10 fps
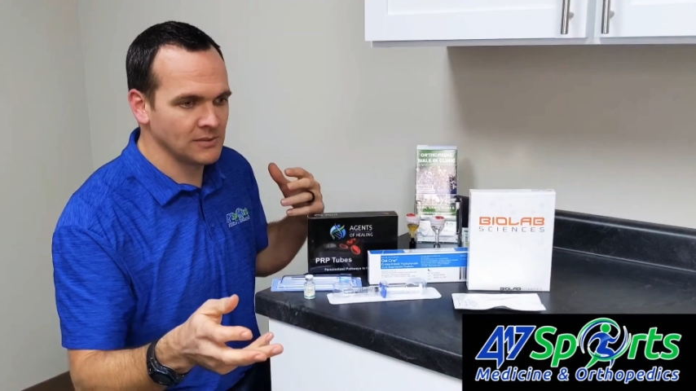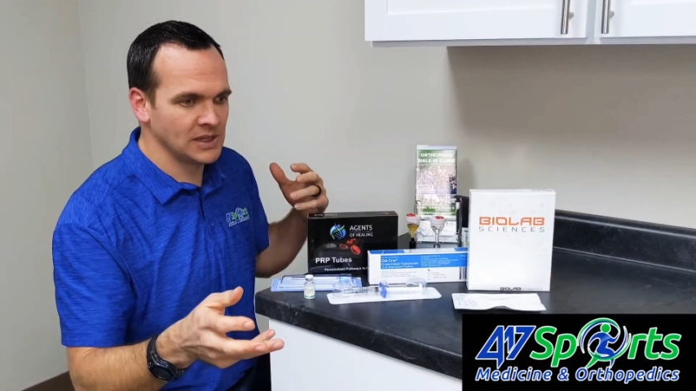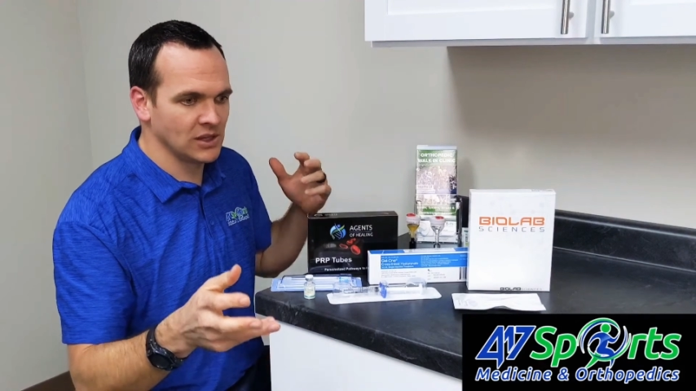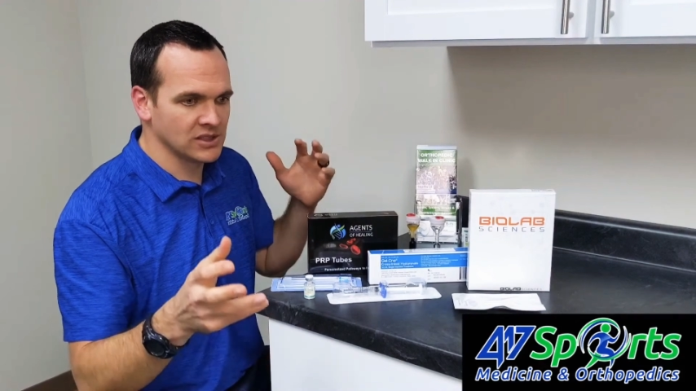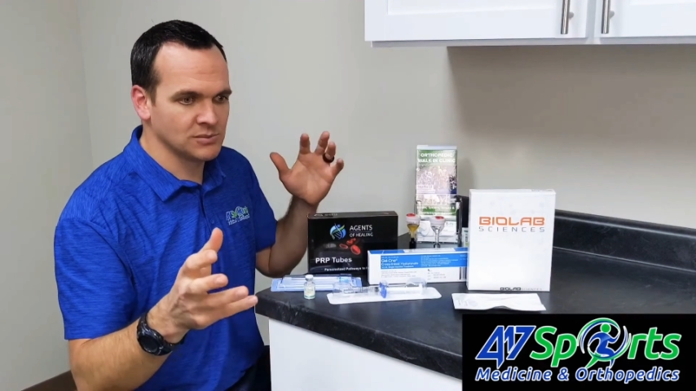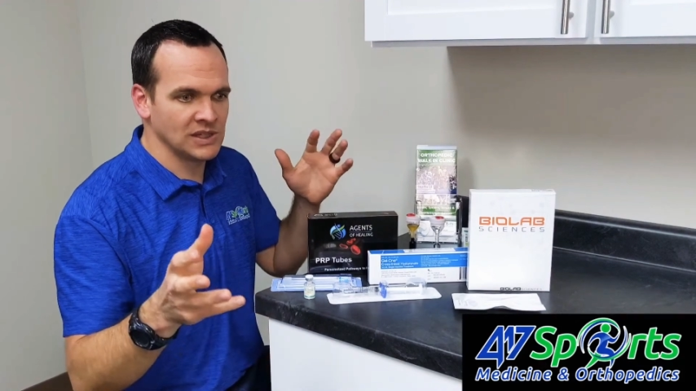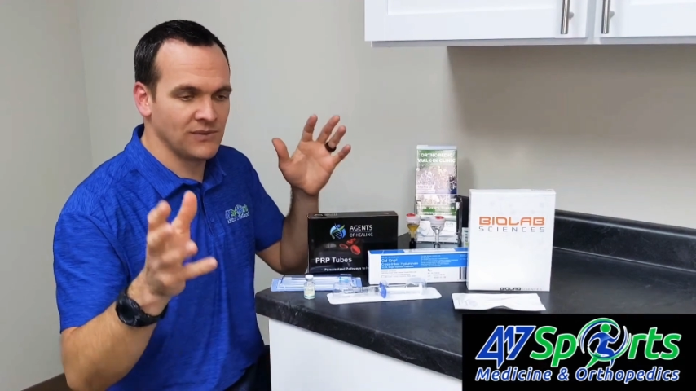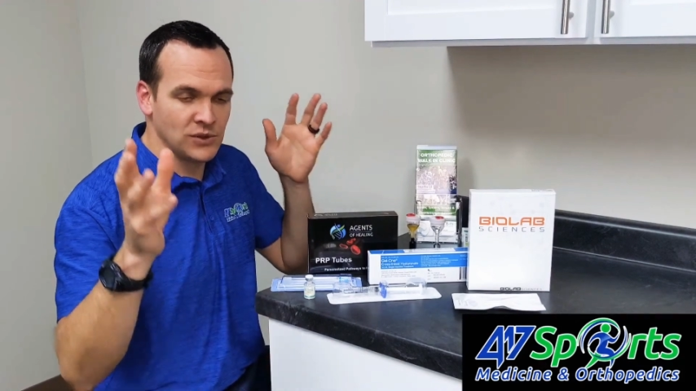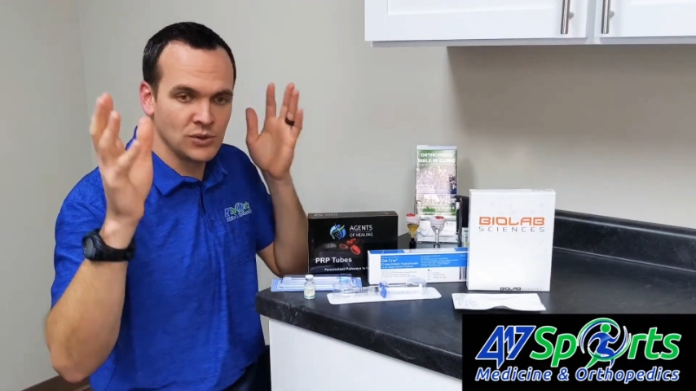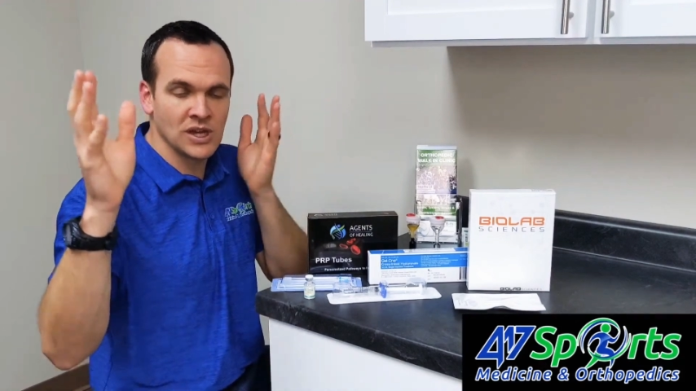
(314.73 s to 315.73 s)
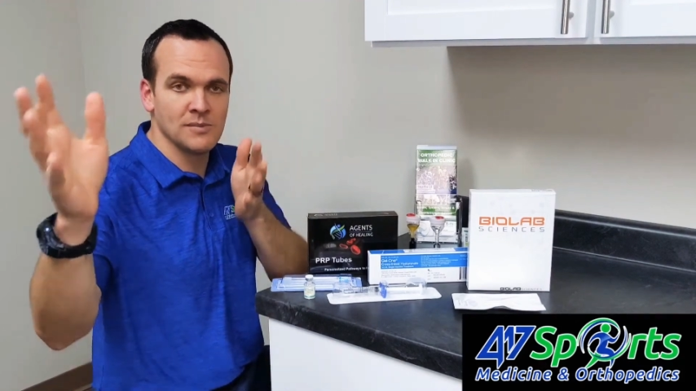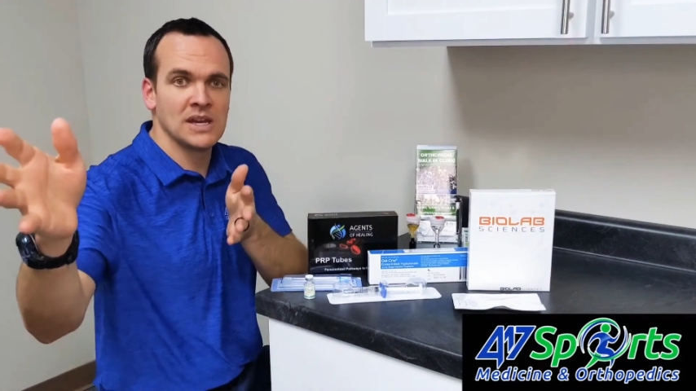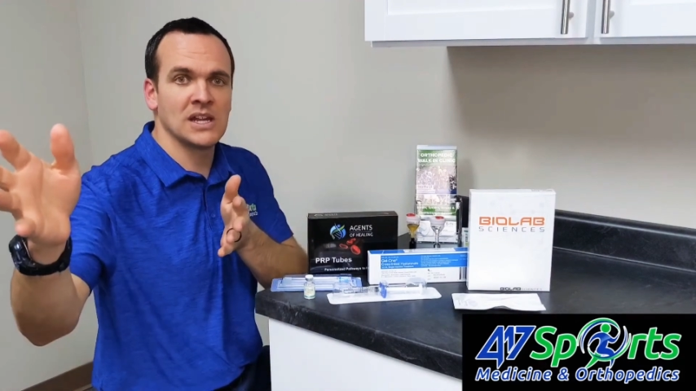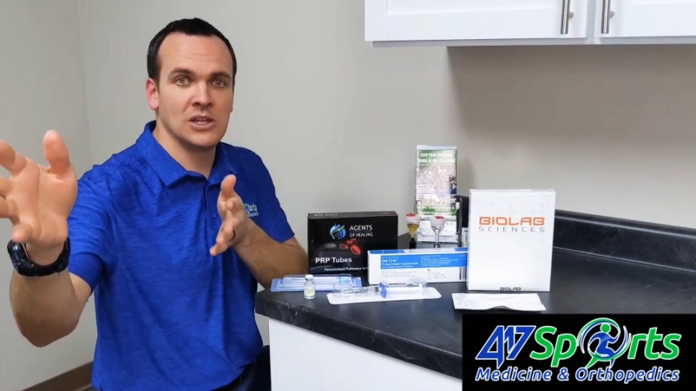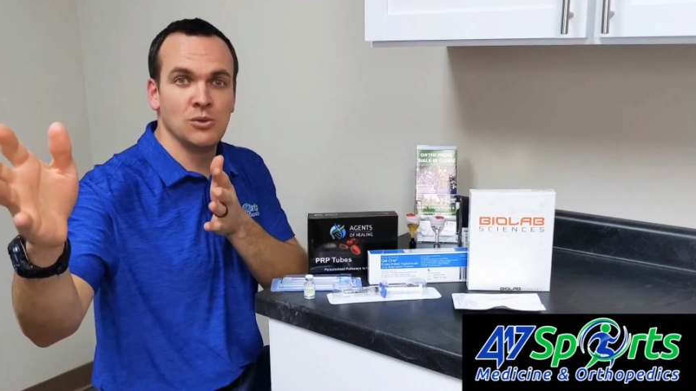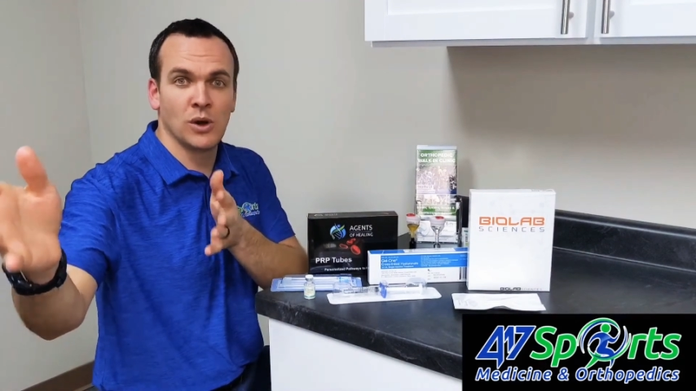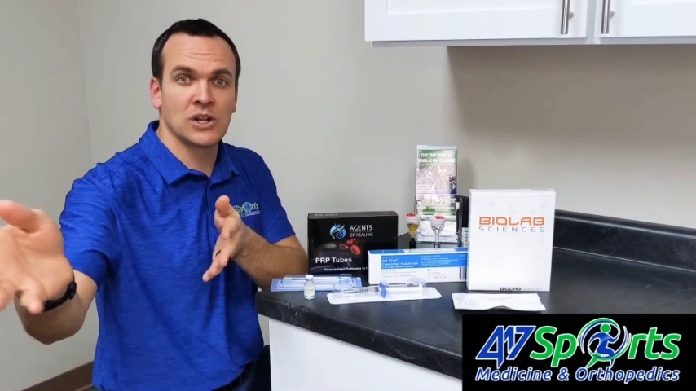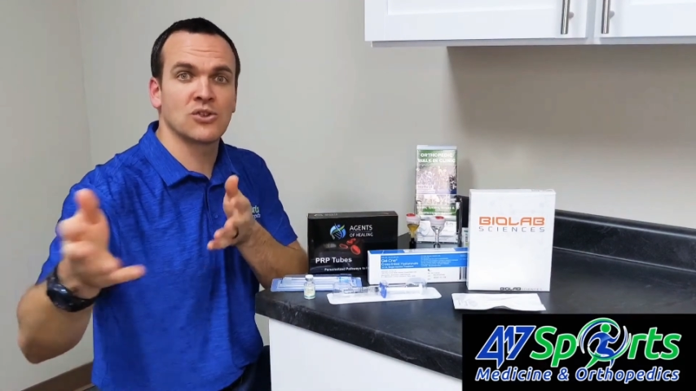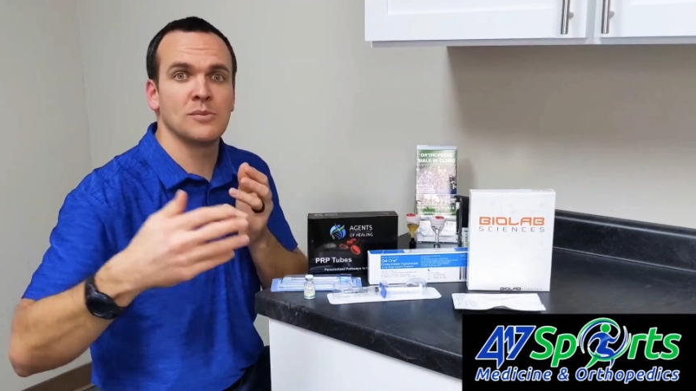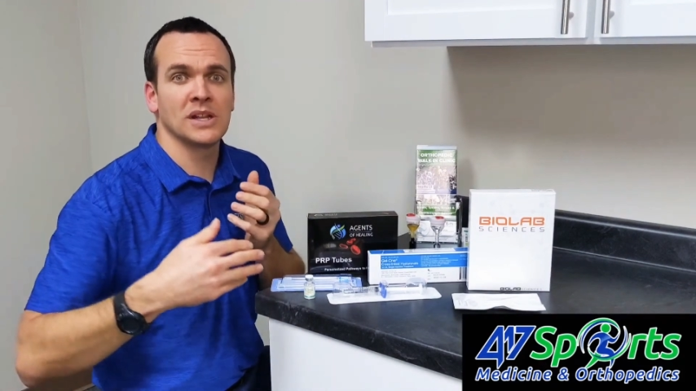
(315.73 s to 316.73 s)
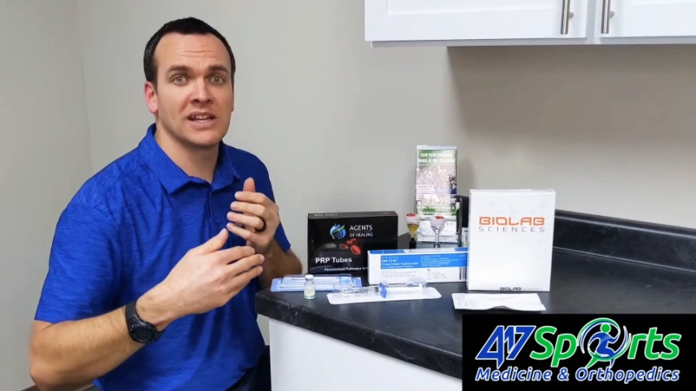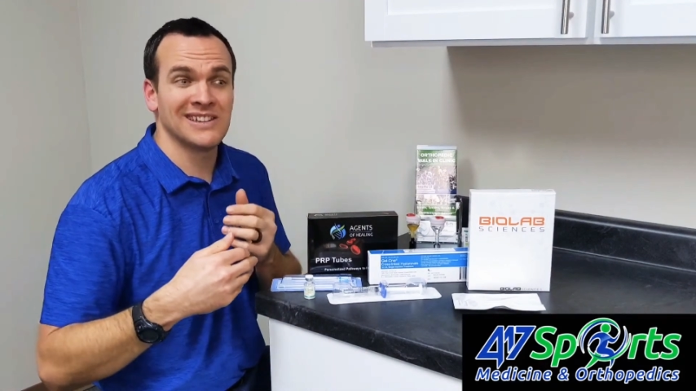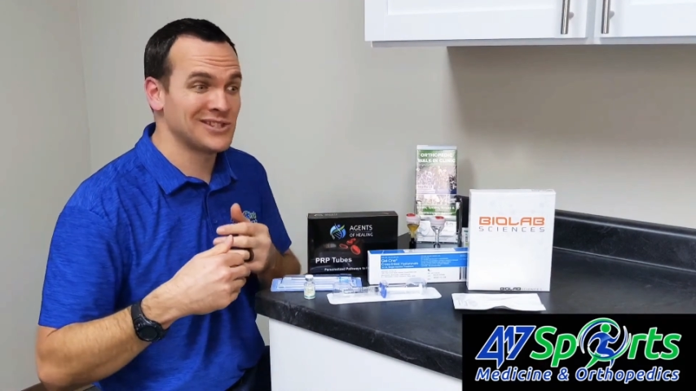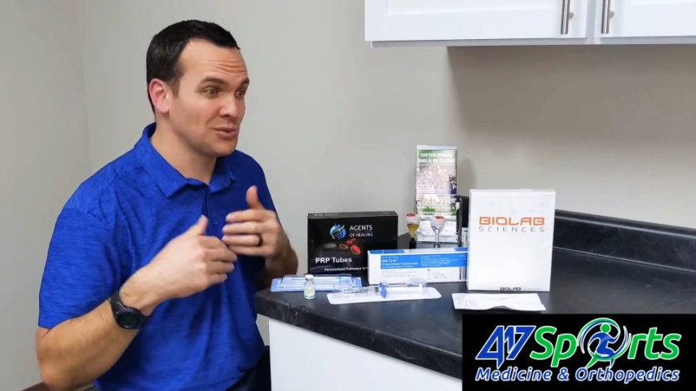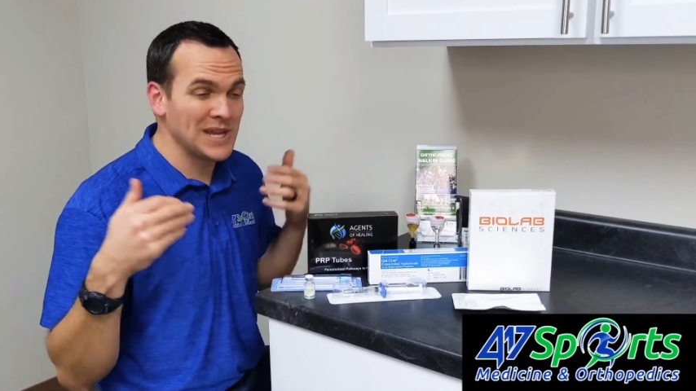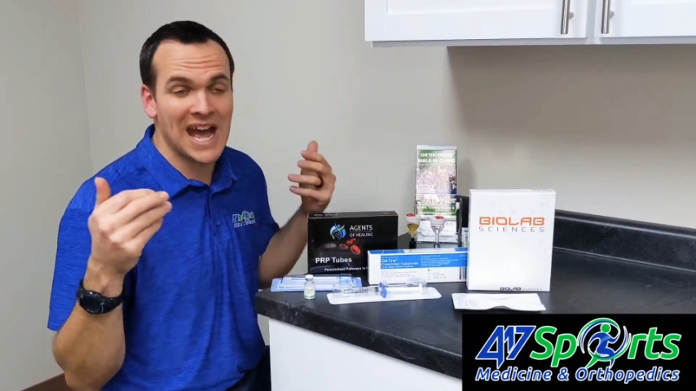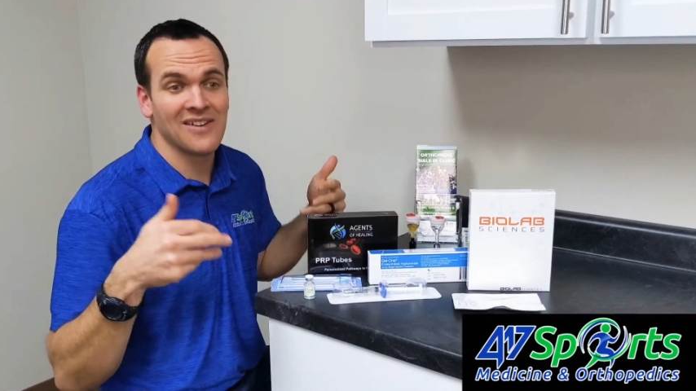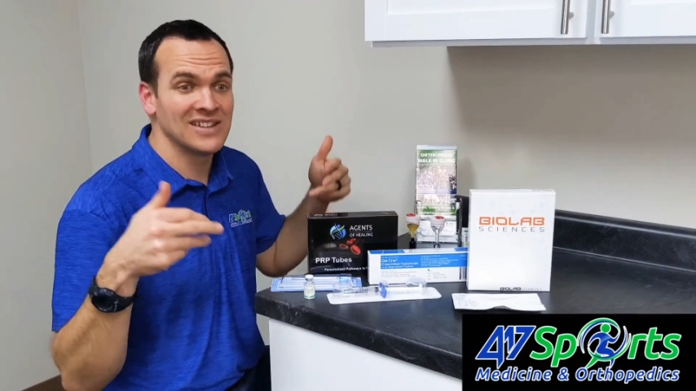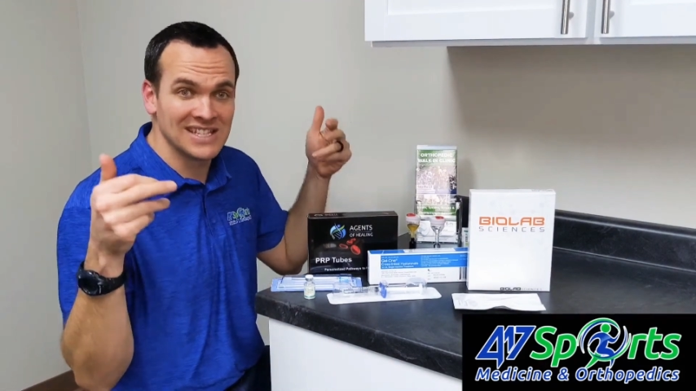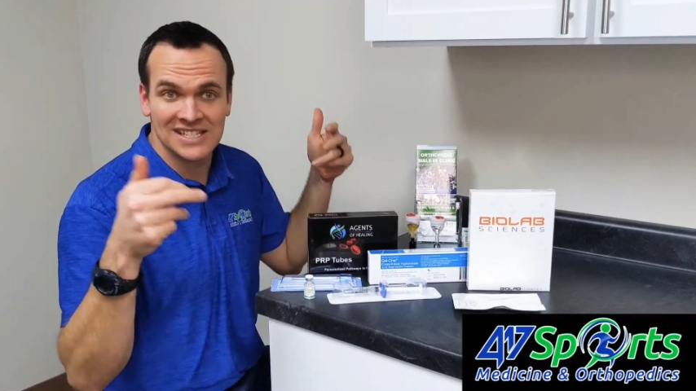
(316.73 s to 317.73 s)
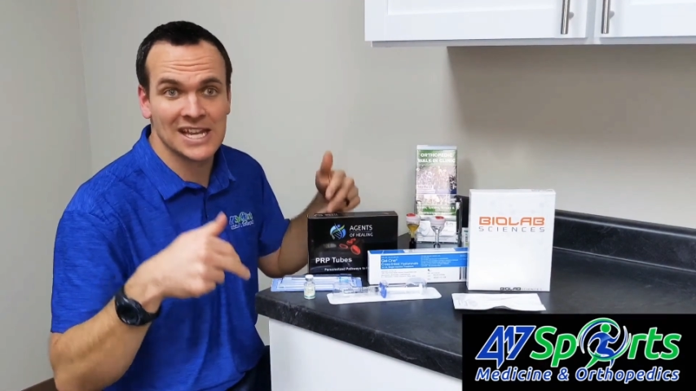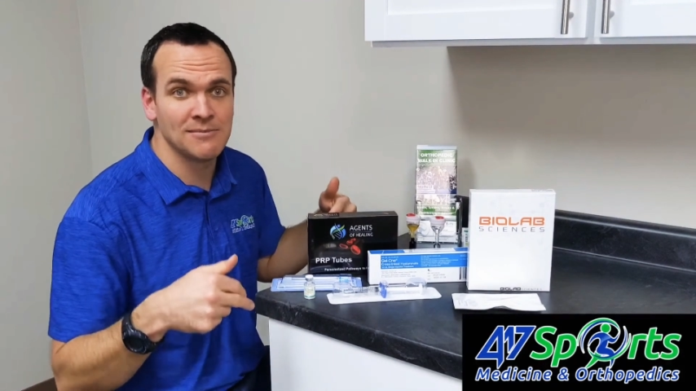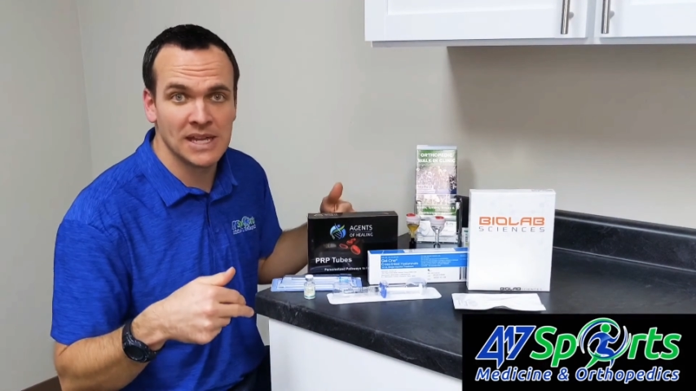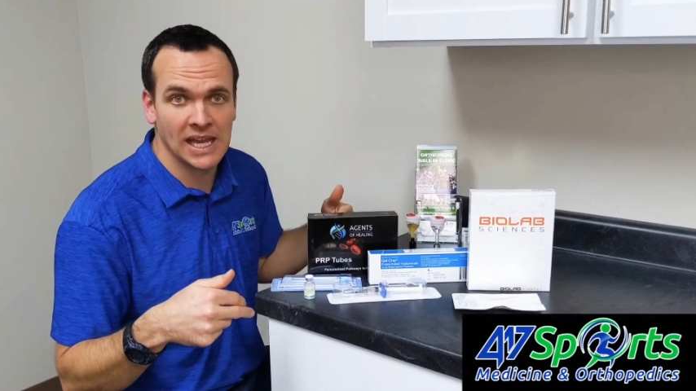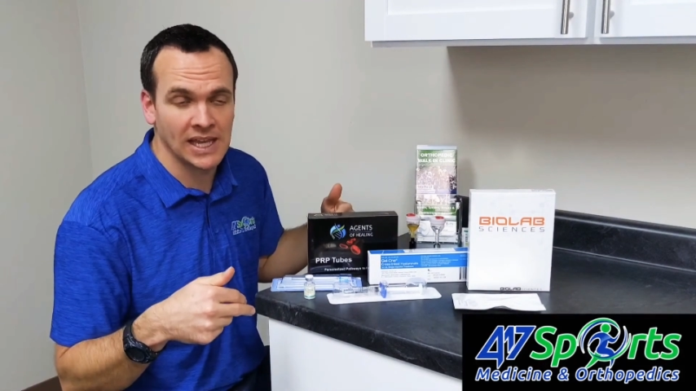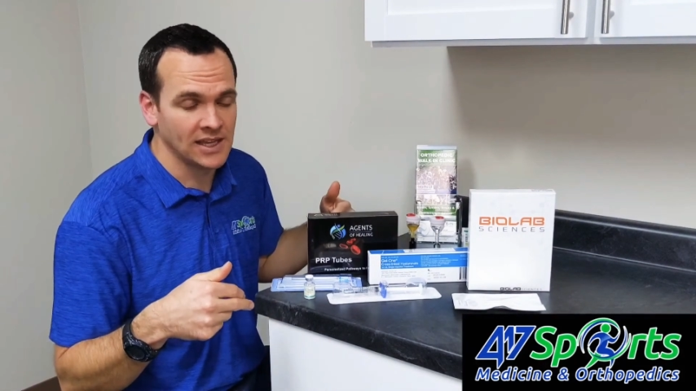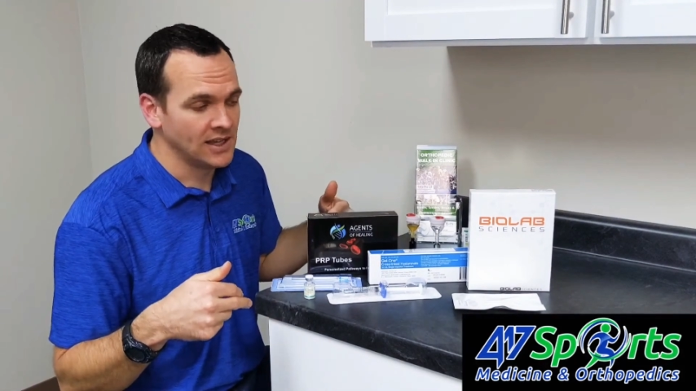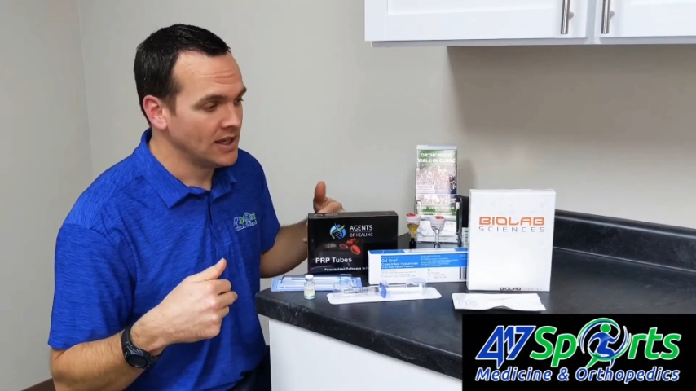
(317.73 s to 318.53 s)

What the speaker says: I mean, ultimately, if you come in and you want a treatment like this, we have it the same day.